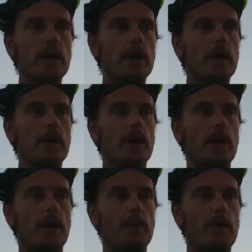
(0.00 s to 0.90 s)

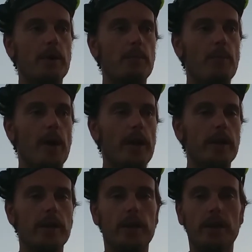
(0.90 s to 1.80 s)
Um, but
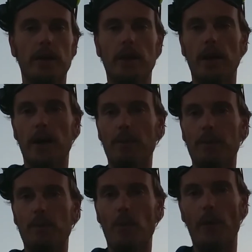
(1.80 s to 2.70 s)

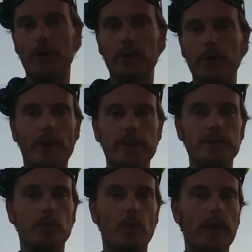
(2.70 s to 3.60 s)
I went to a buddy's
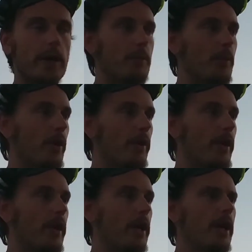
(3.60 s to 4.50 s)
wedding up north,
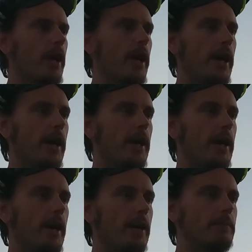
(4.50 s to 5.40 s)
and
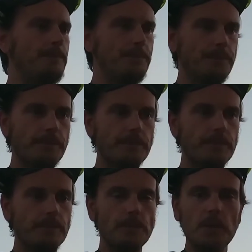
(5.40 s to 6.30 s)

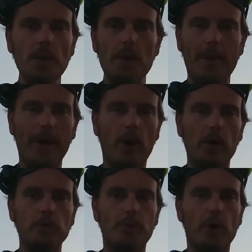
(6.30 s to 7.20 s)
my car was
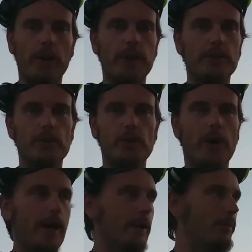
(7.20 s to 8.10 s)
broken into, and a
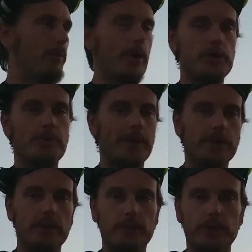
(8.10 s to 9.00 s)
bunch of my stuff
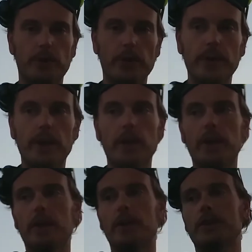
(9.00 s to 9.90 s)
was stolen.
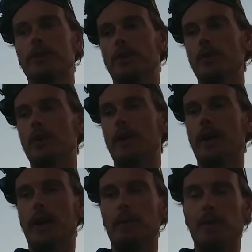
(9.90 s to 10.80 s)
So I'll
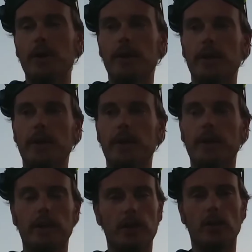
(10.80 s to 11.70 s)

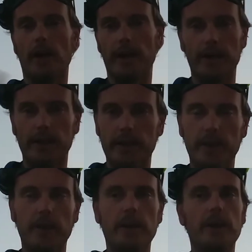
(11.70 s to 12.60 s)
kind of
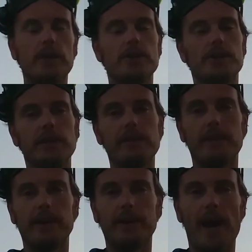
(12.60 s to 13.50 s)
just leave it at
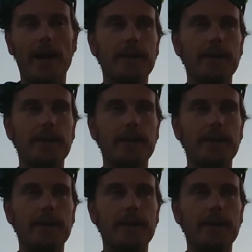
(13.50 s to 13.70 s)
that.